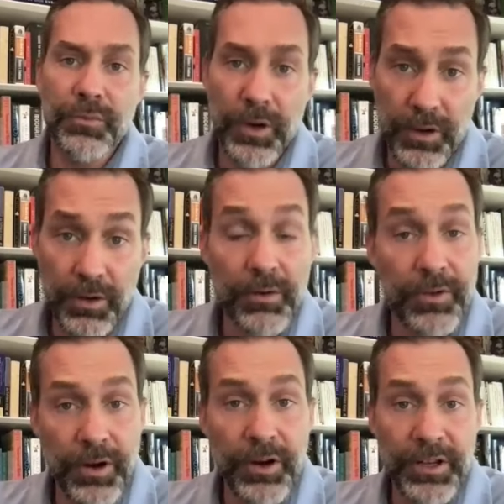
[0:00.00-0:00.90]
where
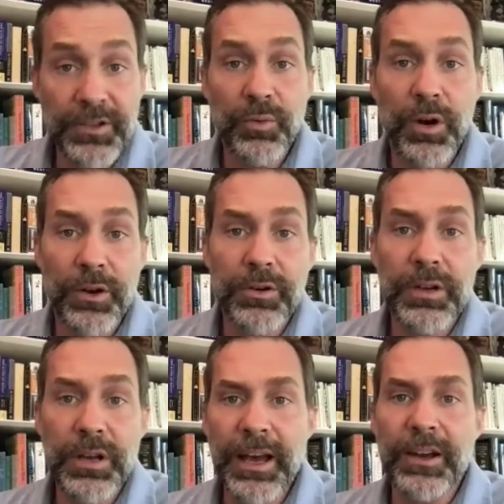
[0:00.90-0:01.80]
there is water,
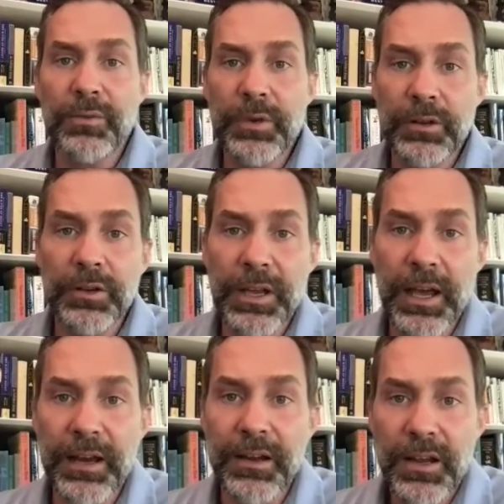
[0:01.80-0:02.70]
and how do we look
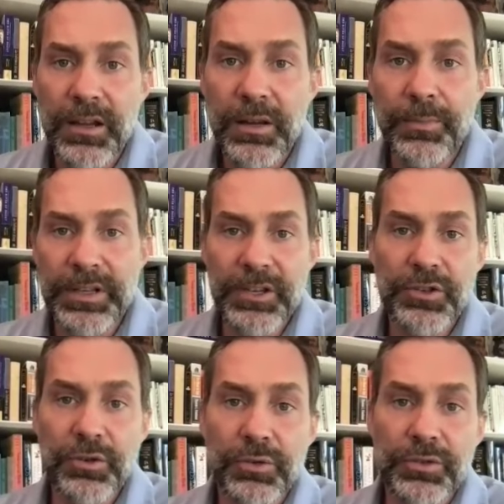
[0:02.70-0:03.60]
at the
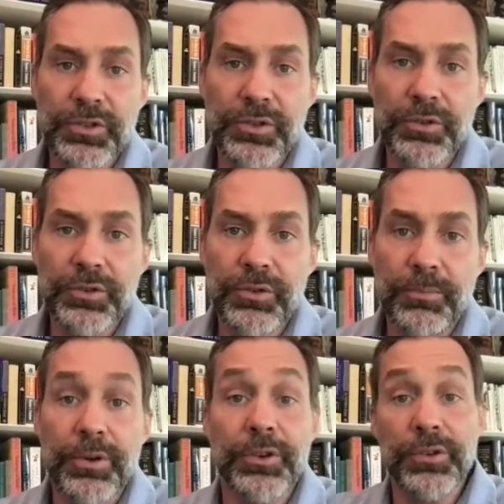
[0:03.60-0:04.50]
potential to
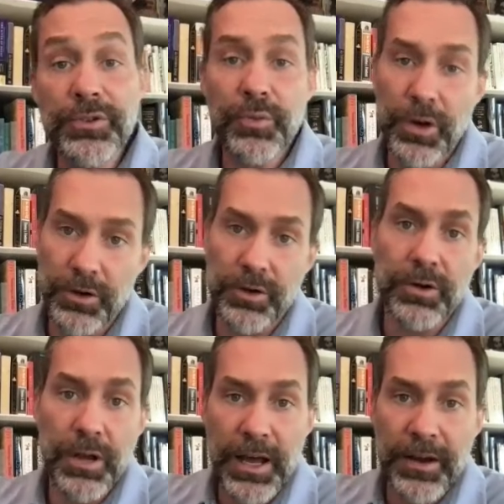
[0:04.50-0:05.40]
produce
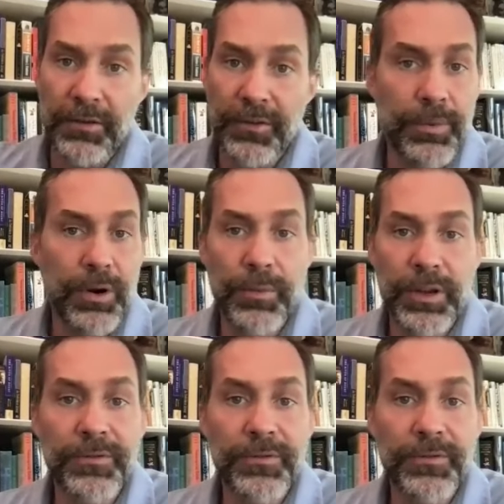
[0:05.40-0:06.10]
water out of the Permian,